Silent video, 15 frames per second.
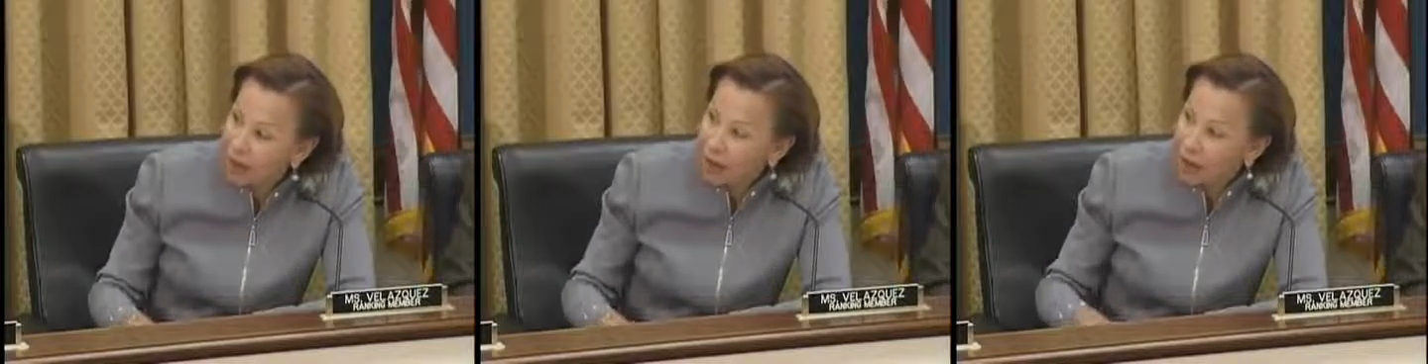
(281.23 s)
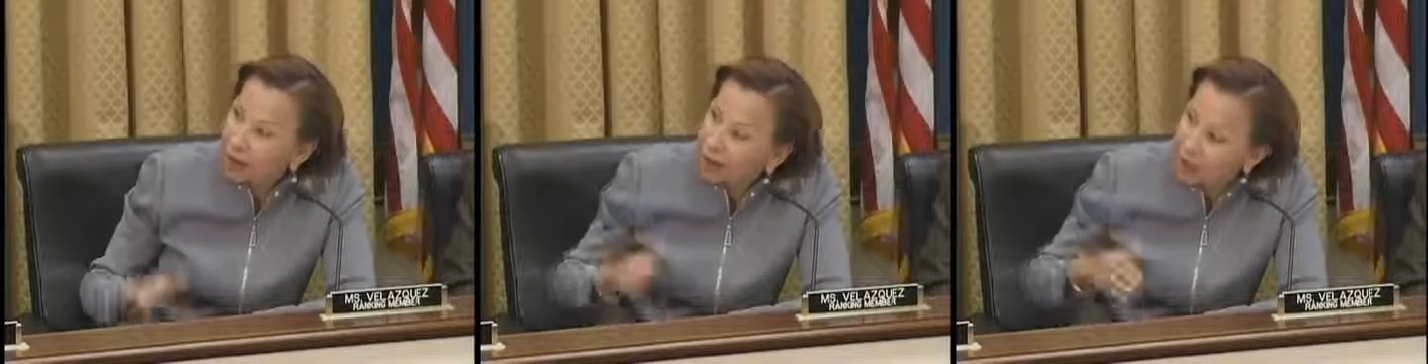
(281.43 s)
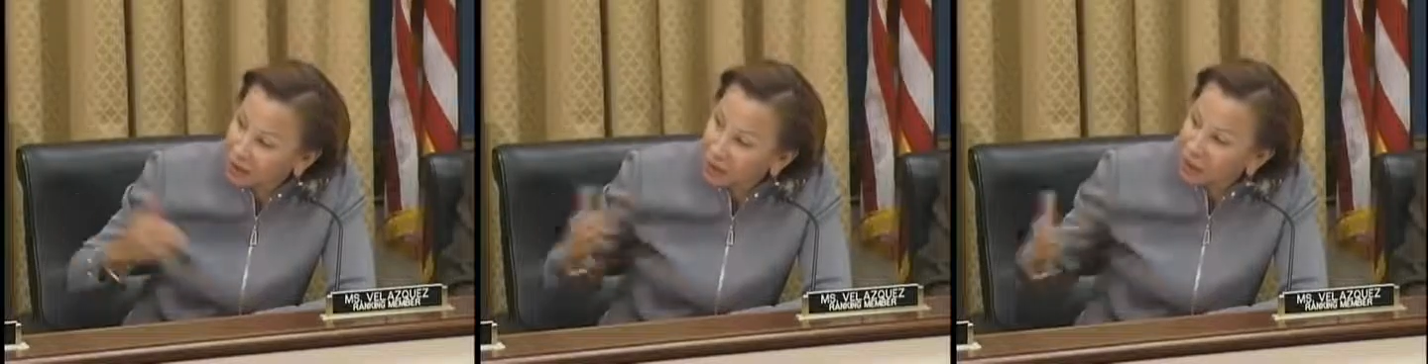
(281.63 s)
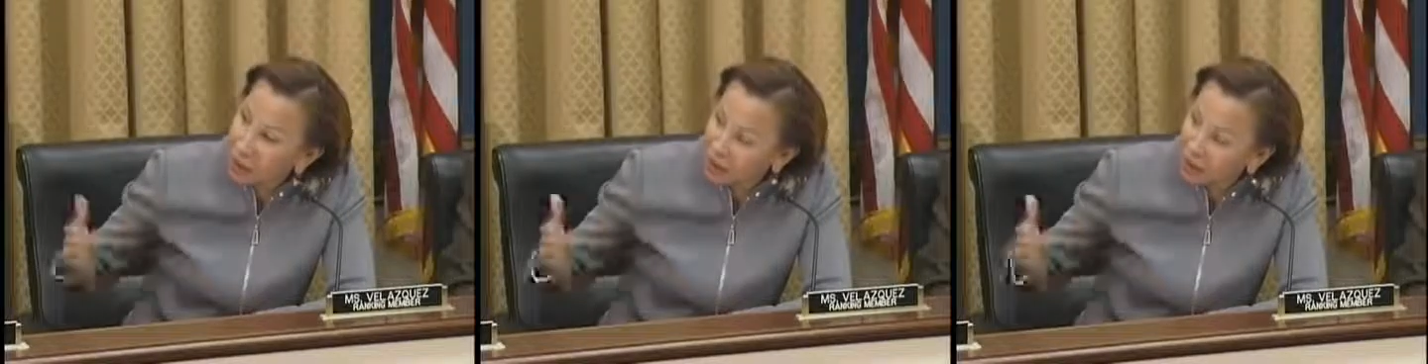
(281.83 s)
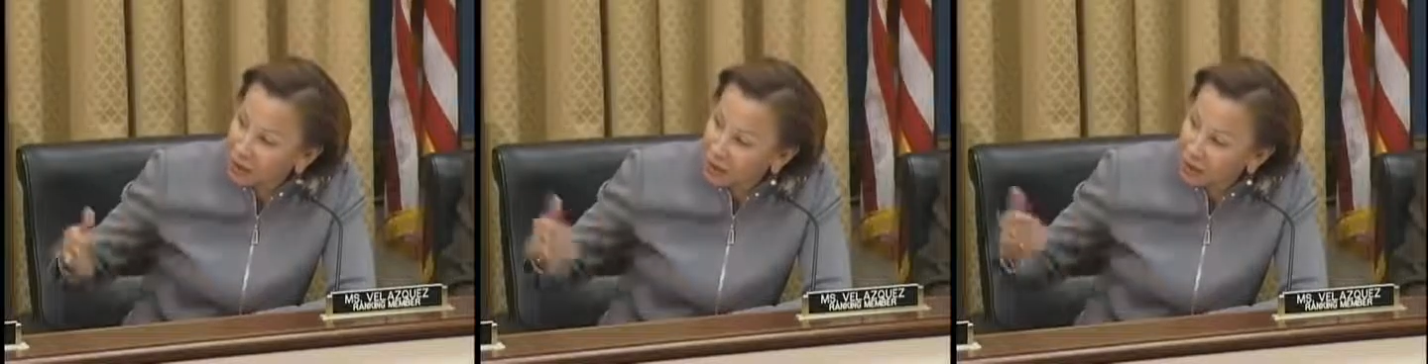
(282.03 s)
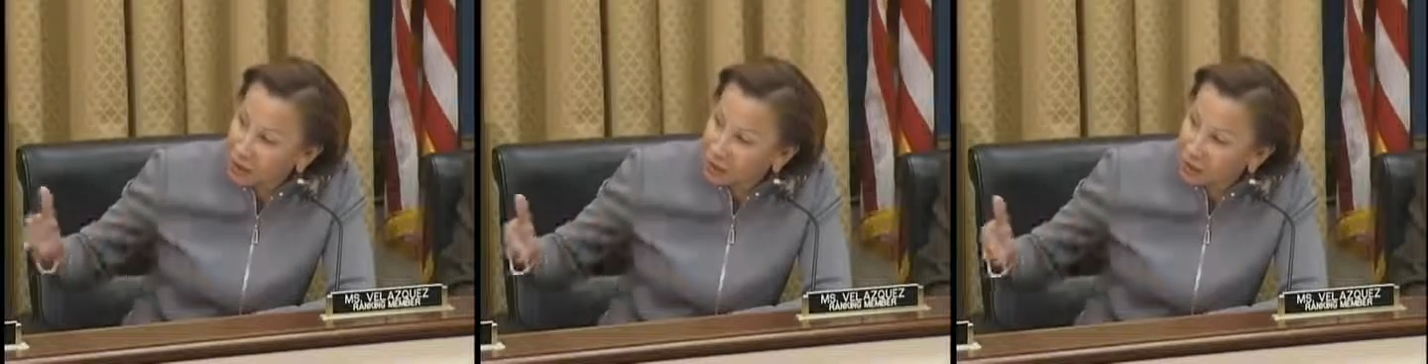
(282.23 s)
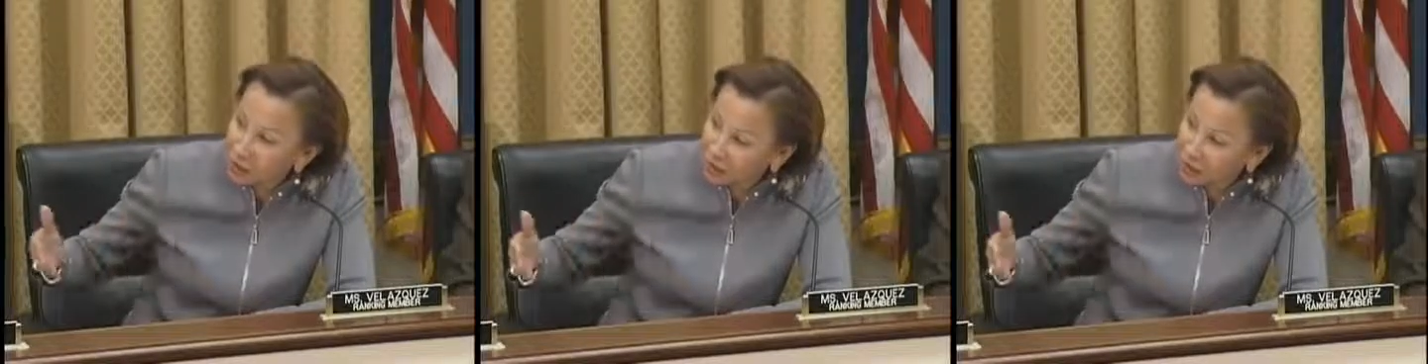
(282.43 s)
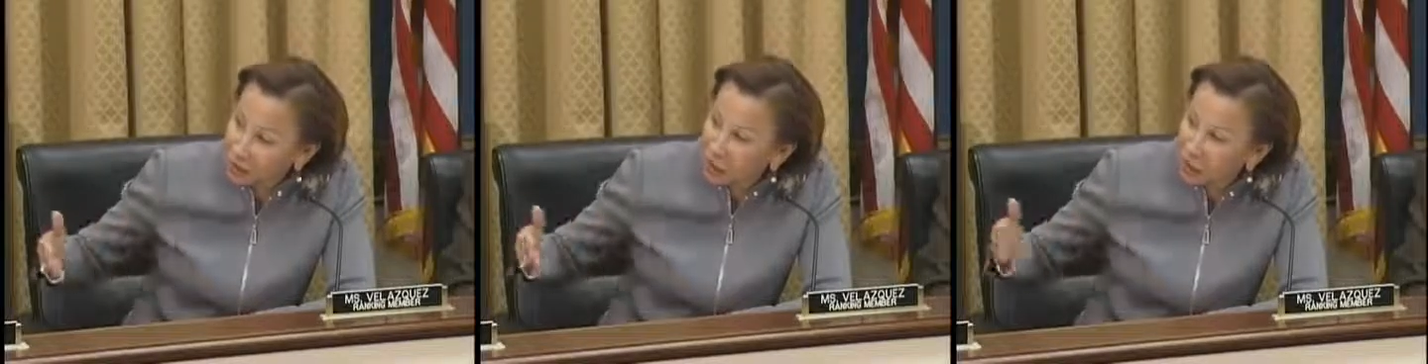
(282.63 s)
I didn't have the support
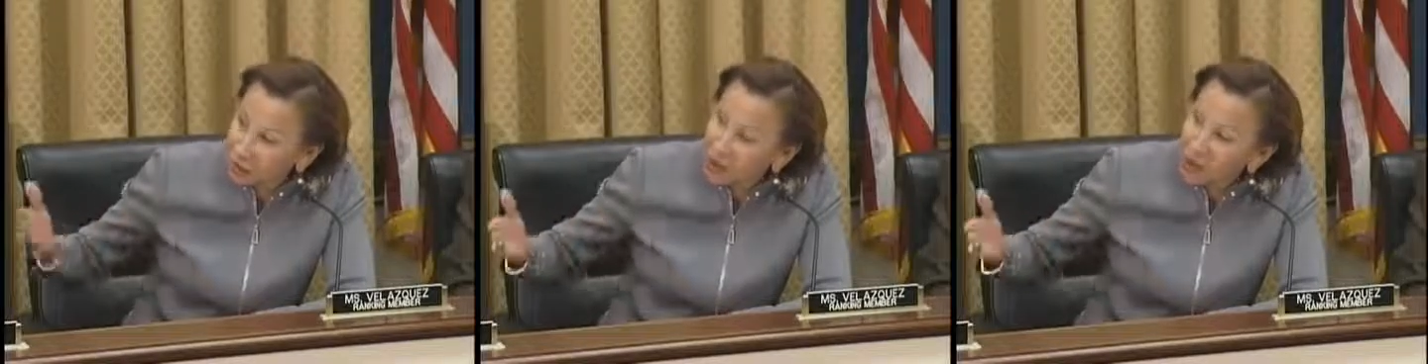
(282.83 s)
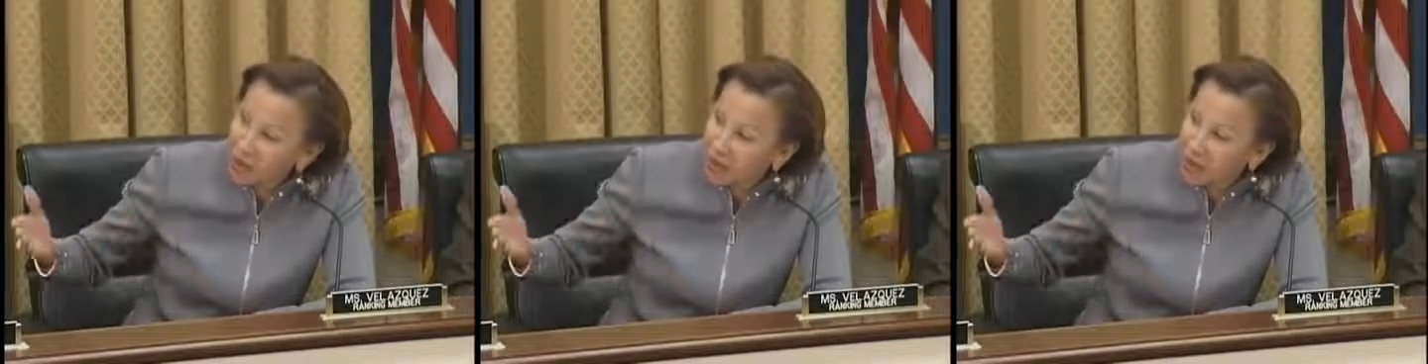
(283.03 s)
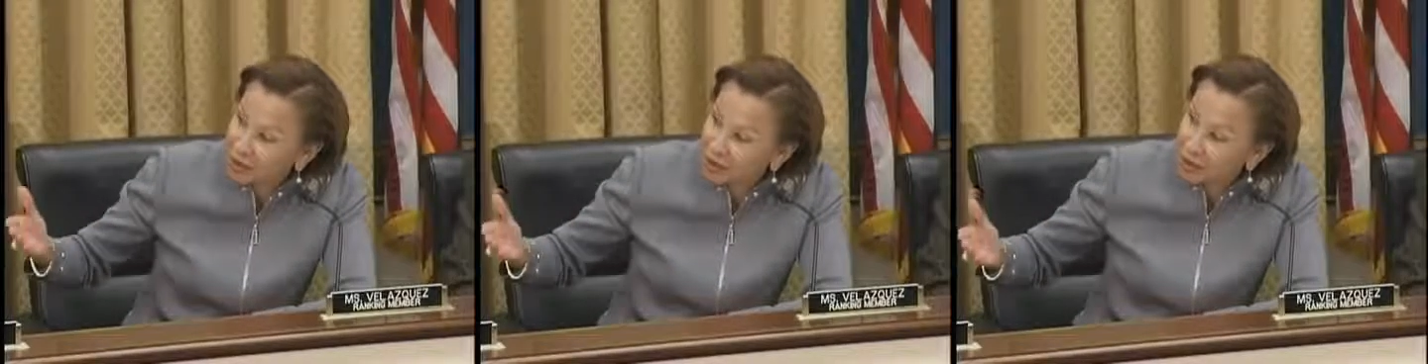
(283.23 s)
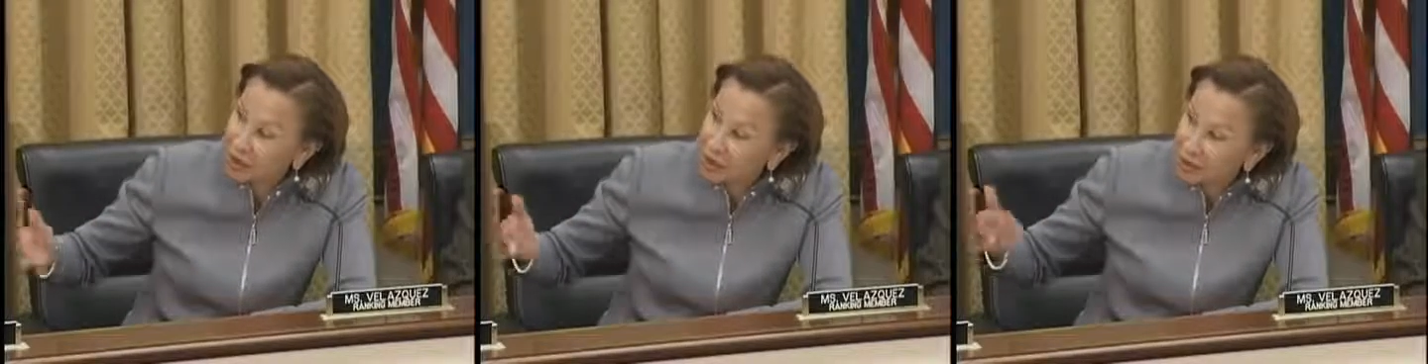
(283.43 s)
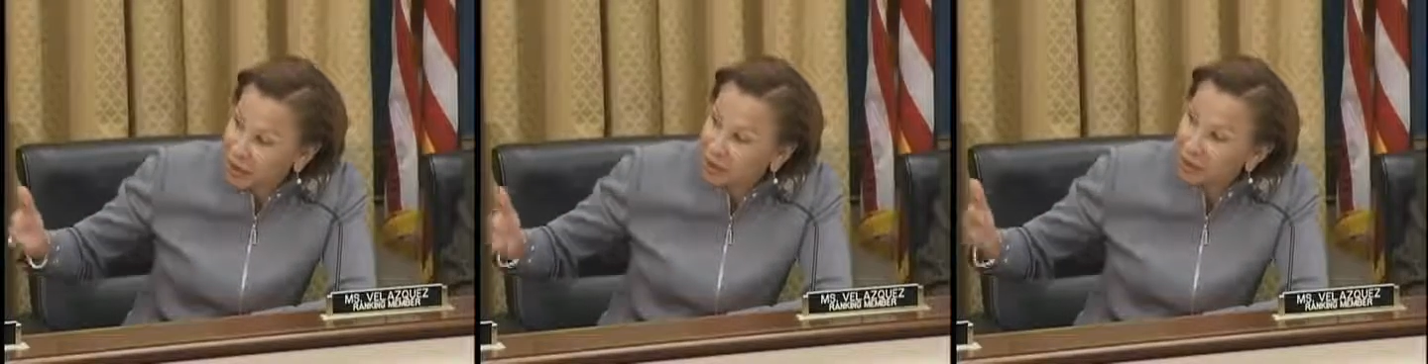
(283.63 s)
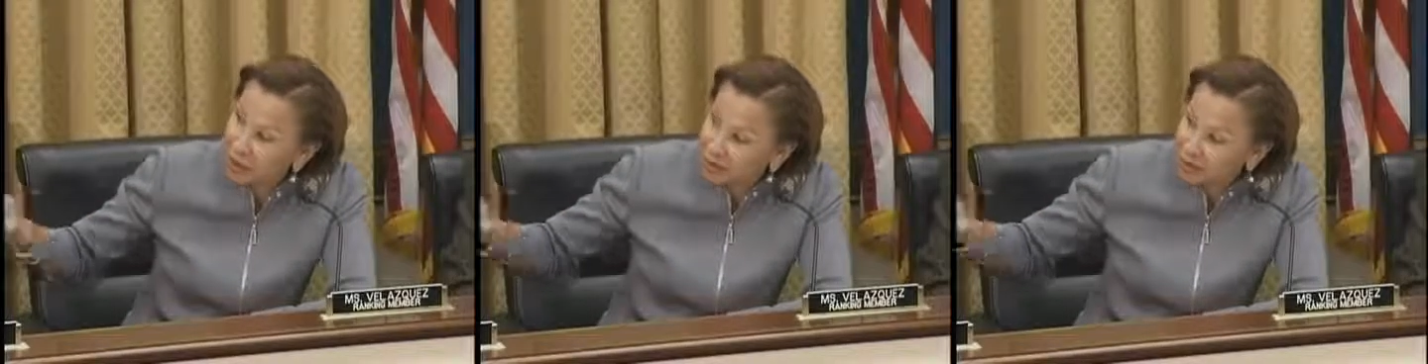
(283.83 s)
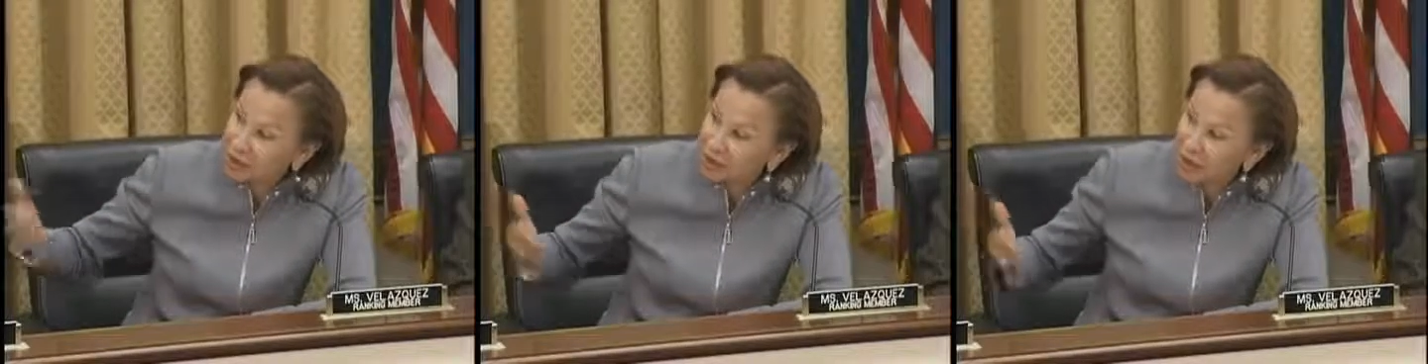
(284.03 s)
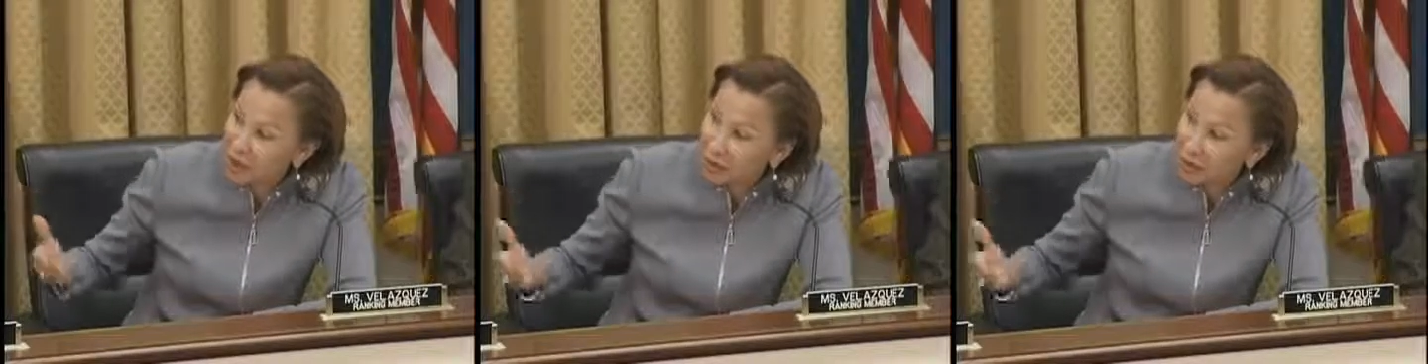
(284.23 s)
from your side, so maybe this
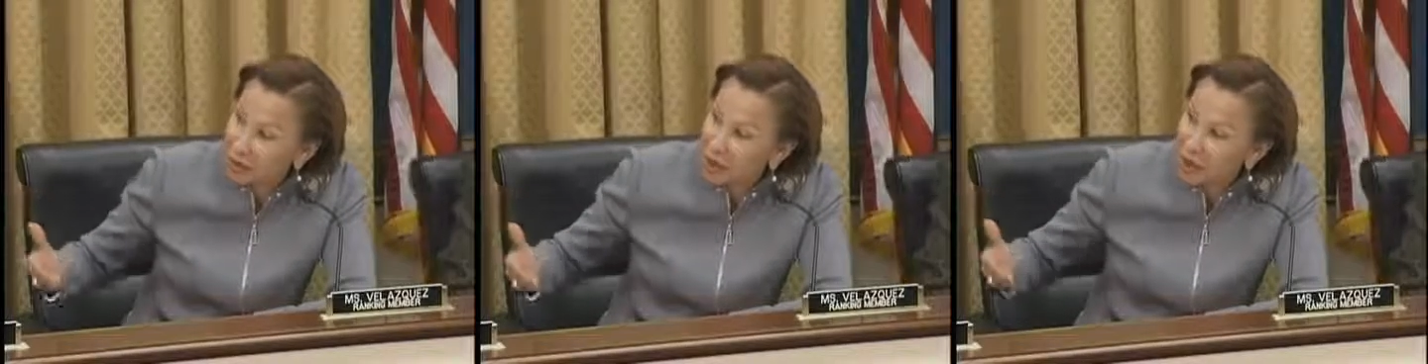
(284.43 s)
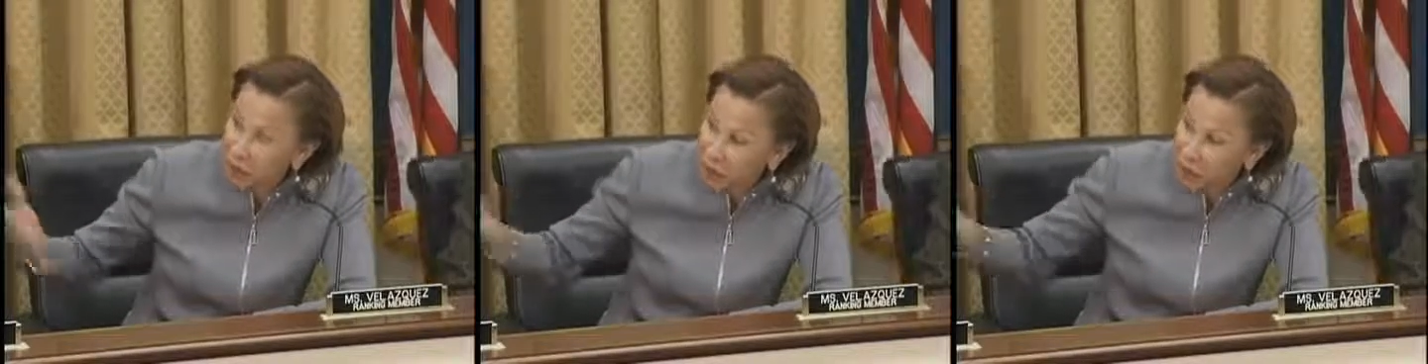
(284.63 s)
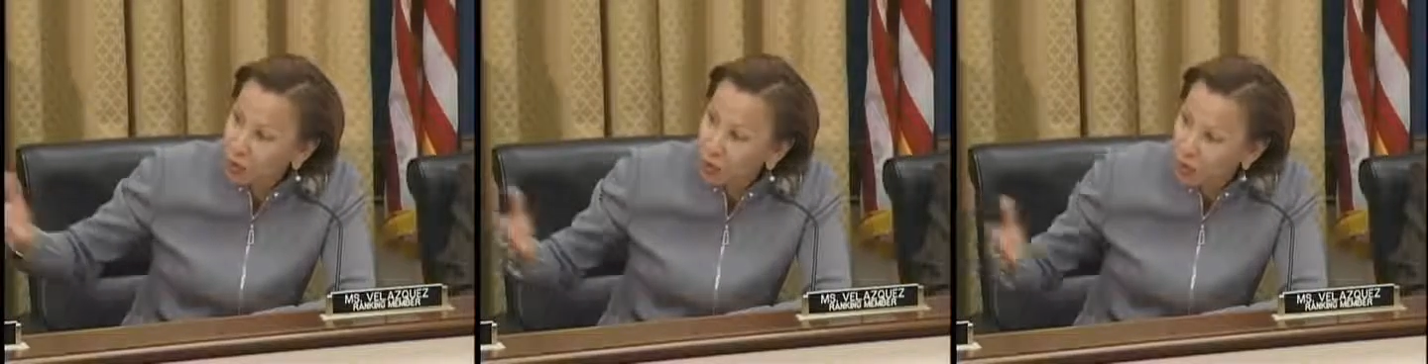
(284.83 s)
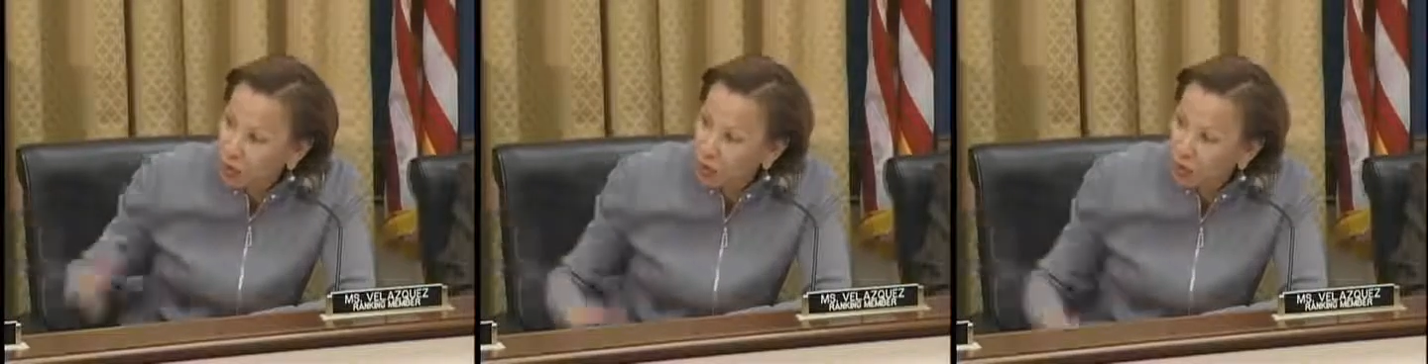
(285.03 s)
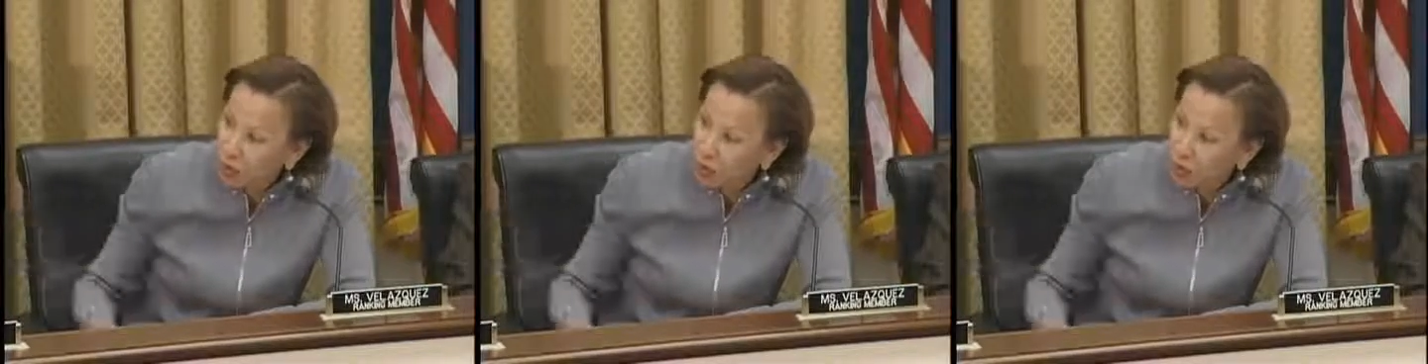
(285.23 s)
time around we could work.